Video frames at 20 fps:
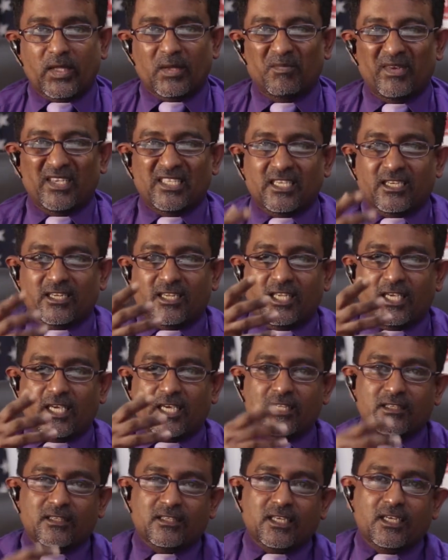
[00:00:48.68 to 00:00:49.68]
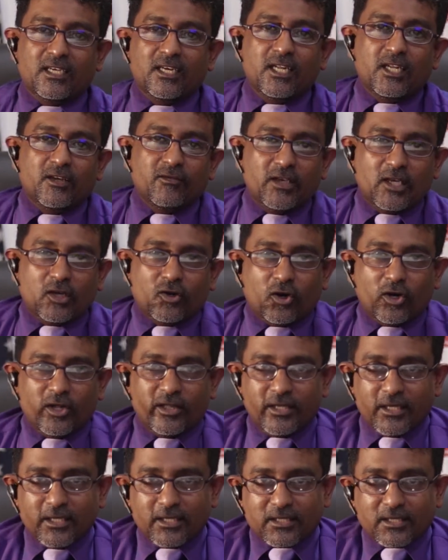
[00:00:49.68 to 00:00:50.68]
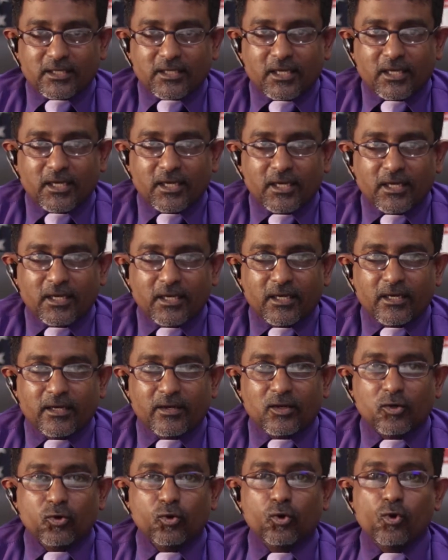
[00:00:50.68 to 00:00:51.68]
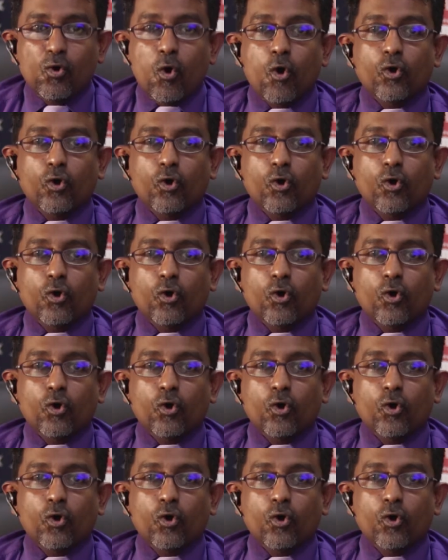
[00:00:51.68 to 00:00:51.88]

Basically in Sinhala we call this Guru